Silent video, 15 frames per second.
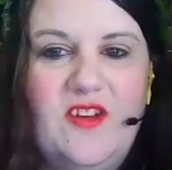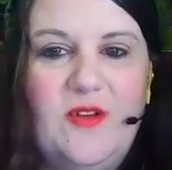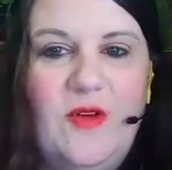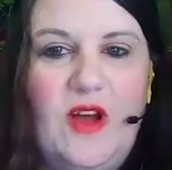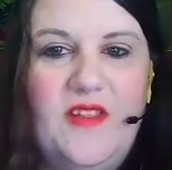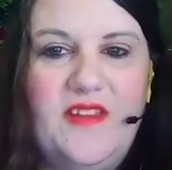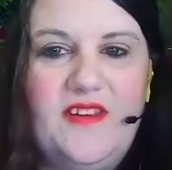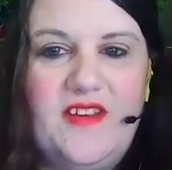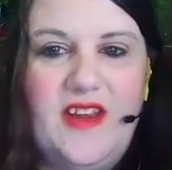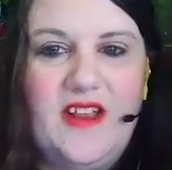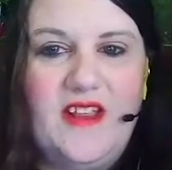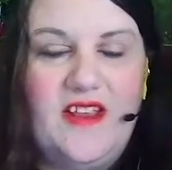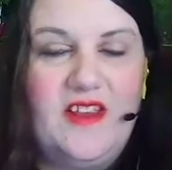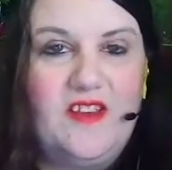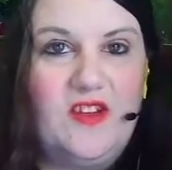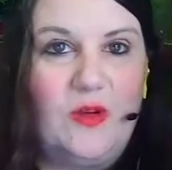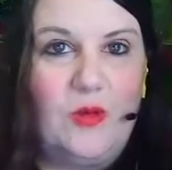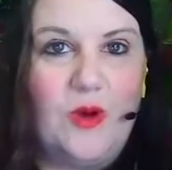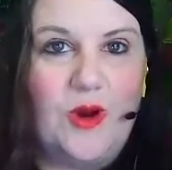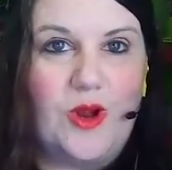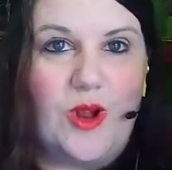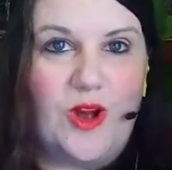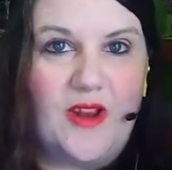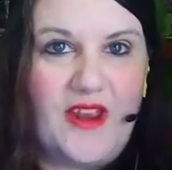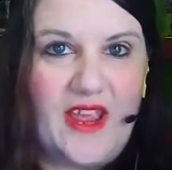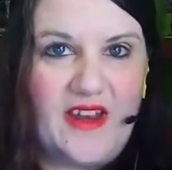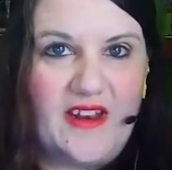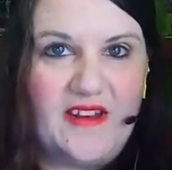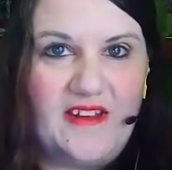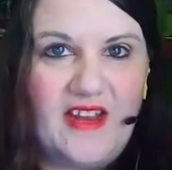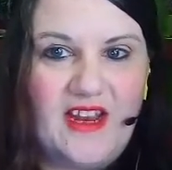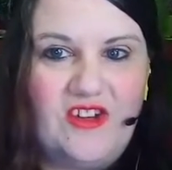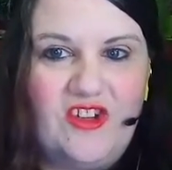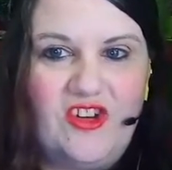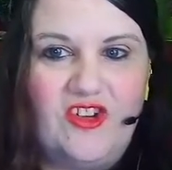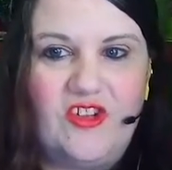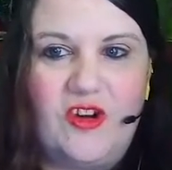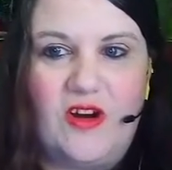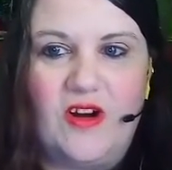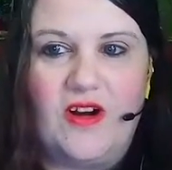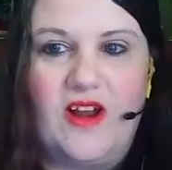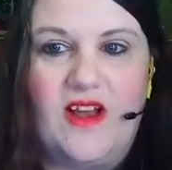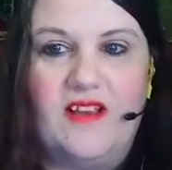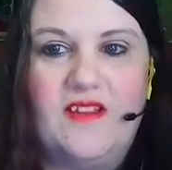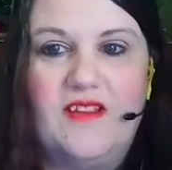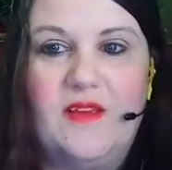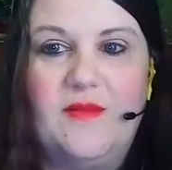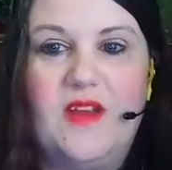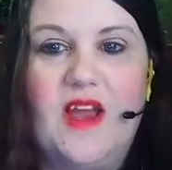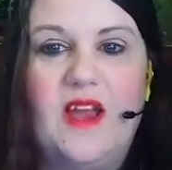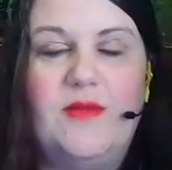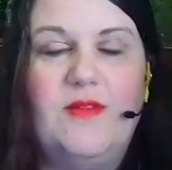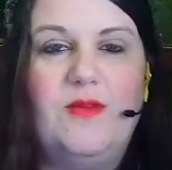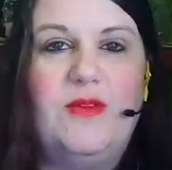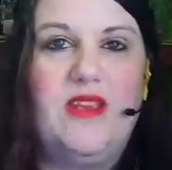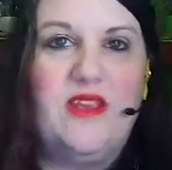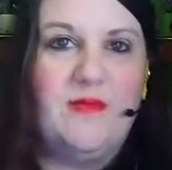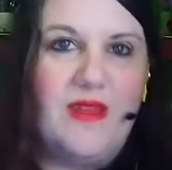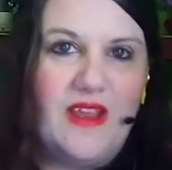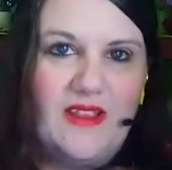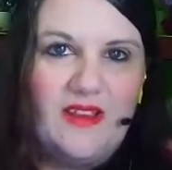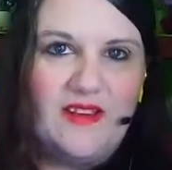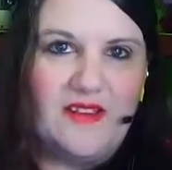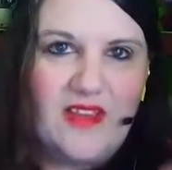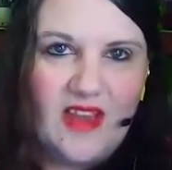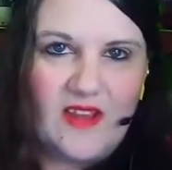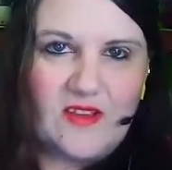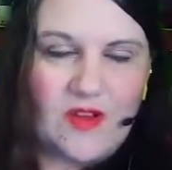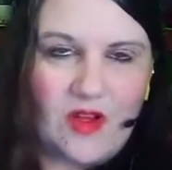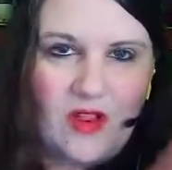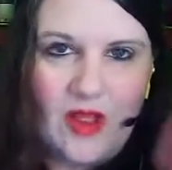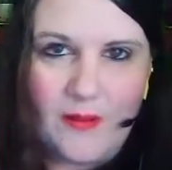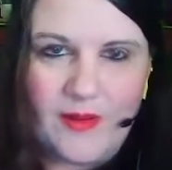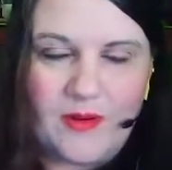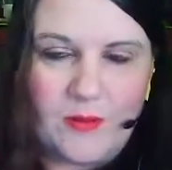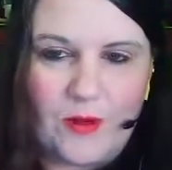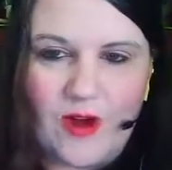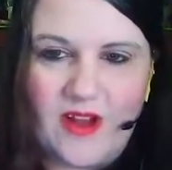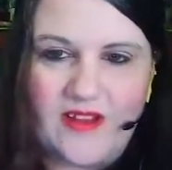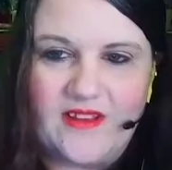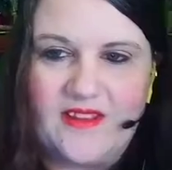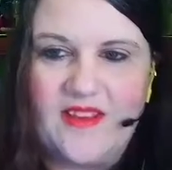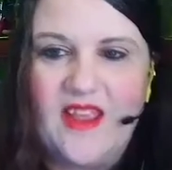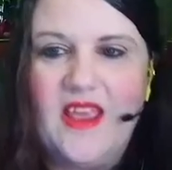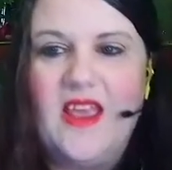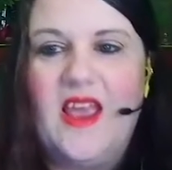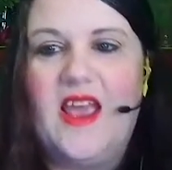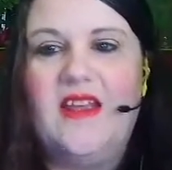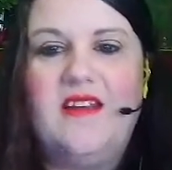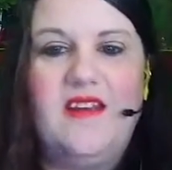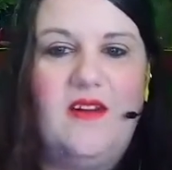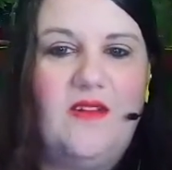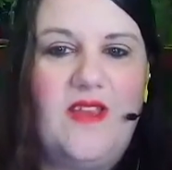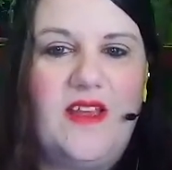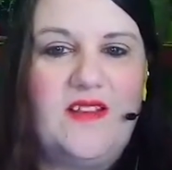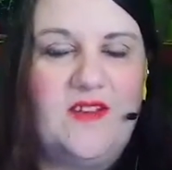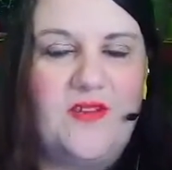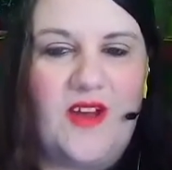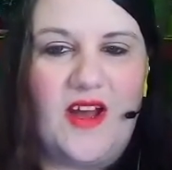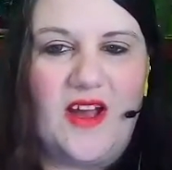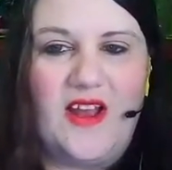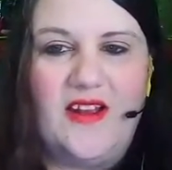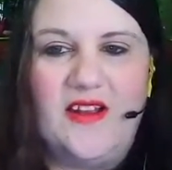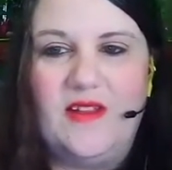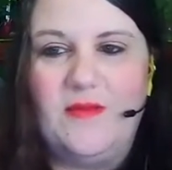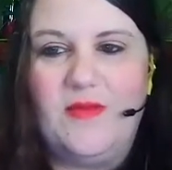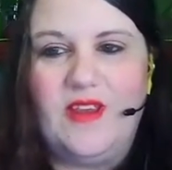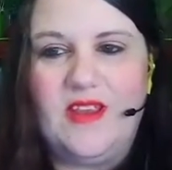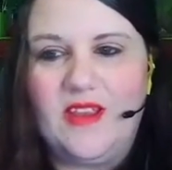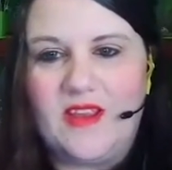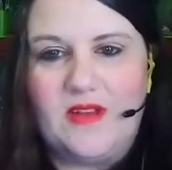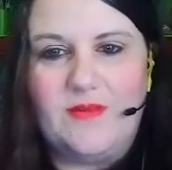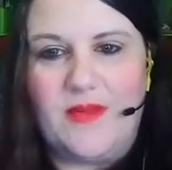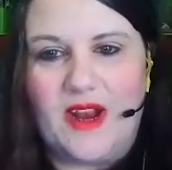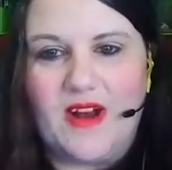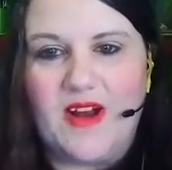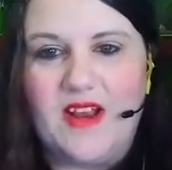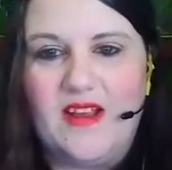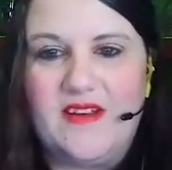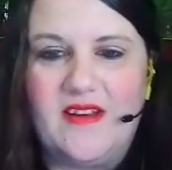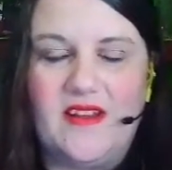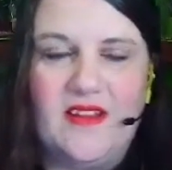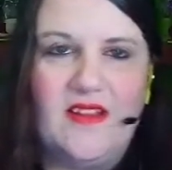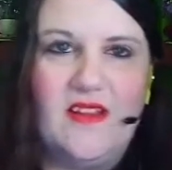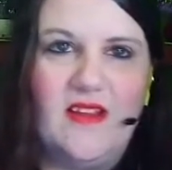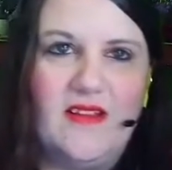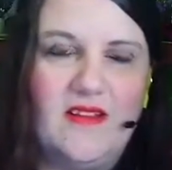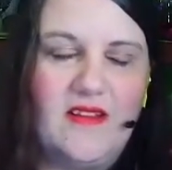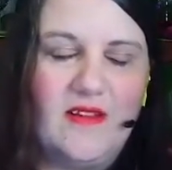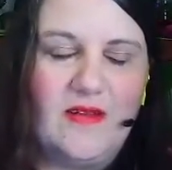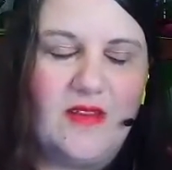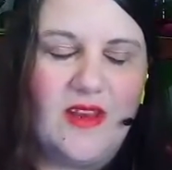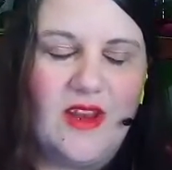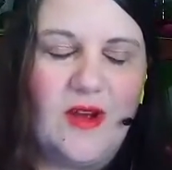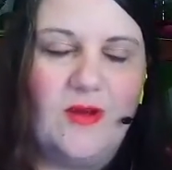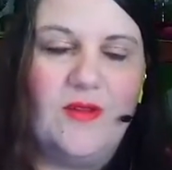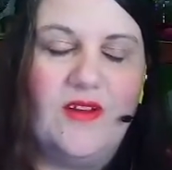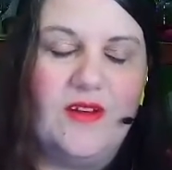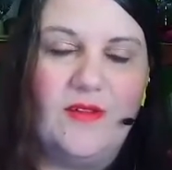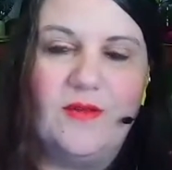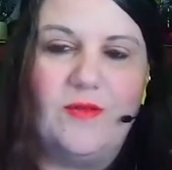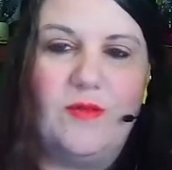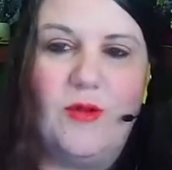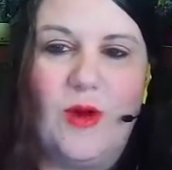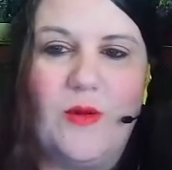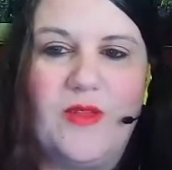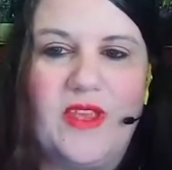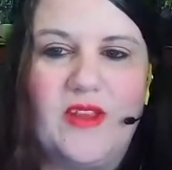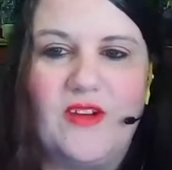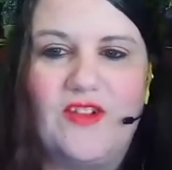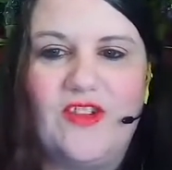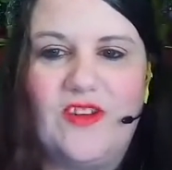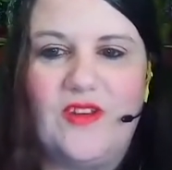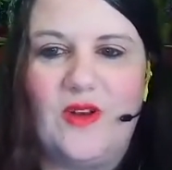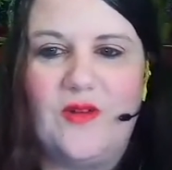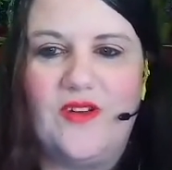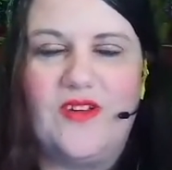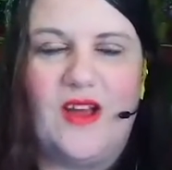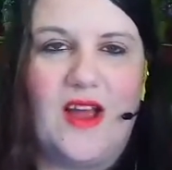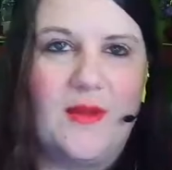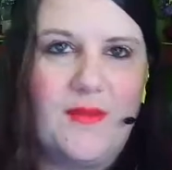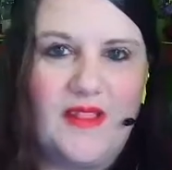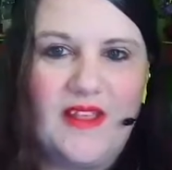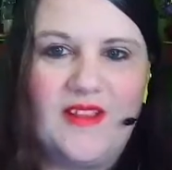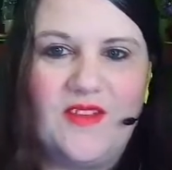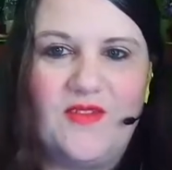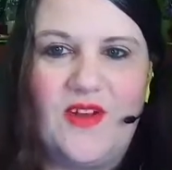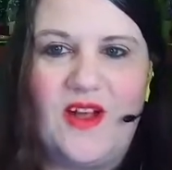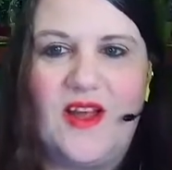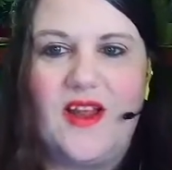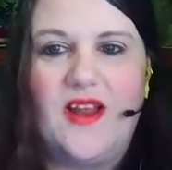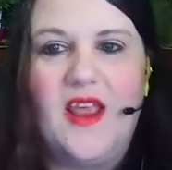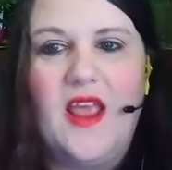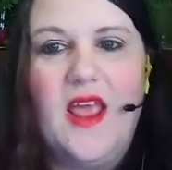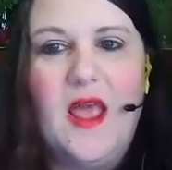do on the daily is to work on an intention jar. Sometimes we can make these things all up in once, and you know, that's fine, and we can bury it, and then you know, it'll grow the energies over time, and that's fine.